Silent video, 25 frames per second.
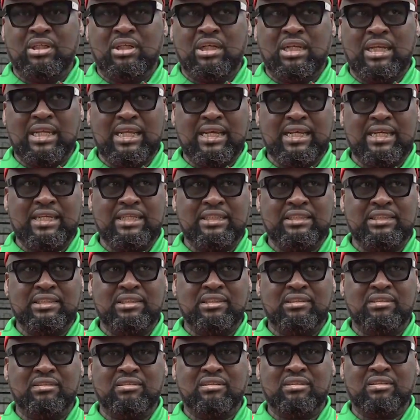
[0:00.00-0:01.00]
Land
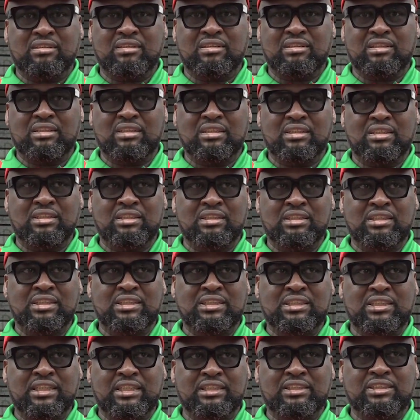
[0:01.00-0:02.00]
in
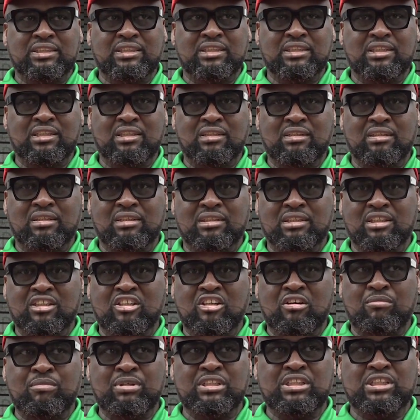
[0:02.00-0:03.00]
this state, the
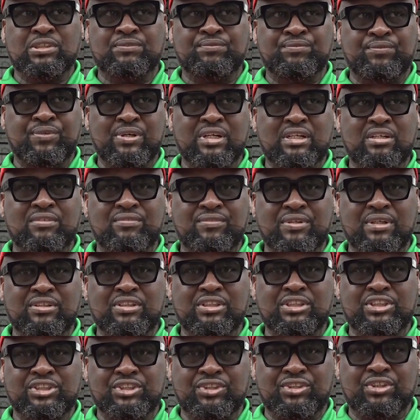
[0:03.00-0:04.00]
government is very,
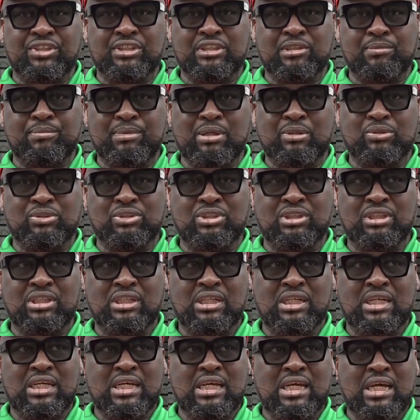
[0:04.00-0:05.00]
very serious about.
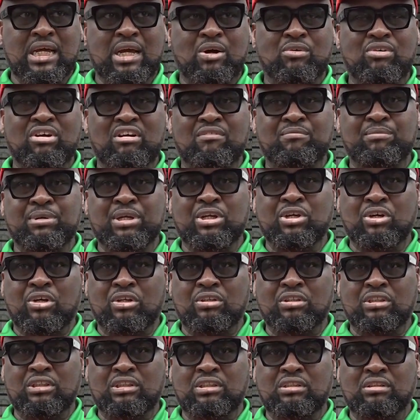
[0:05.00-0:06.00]
And we have
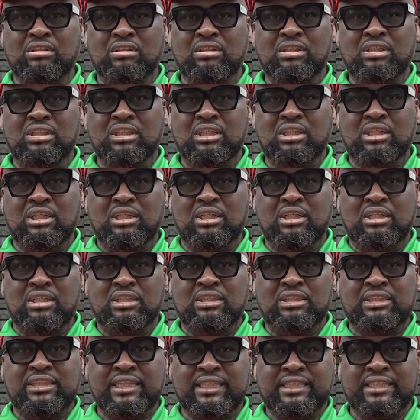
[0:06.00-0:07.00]
begun
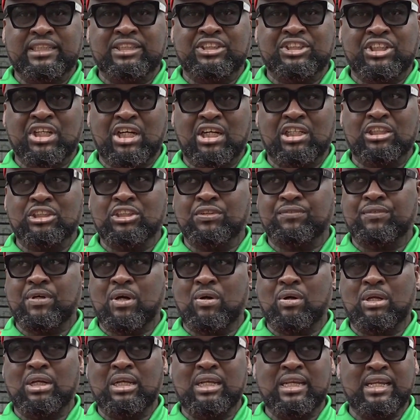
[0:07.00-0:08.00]
taking charge of
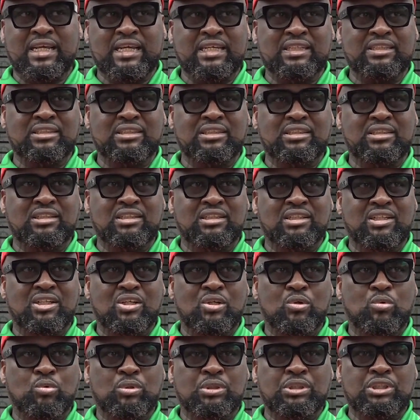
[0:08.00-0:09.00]
our land
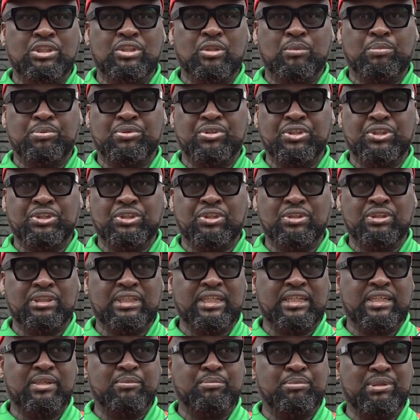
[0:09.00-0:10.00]
with this operation
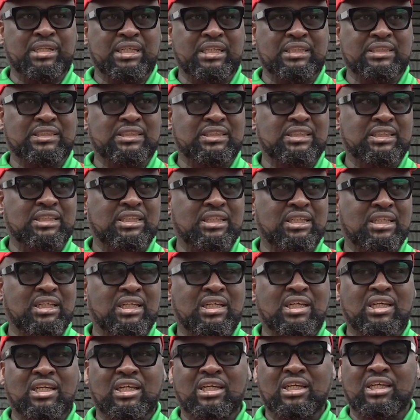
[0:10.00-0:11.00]
taking place
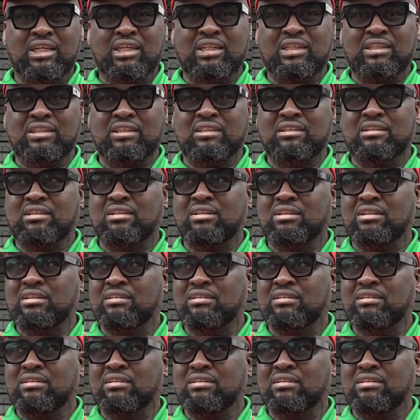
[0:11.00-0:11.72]
in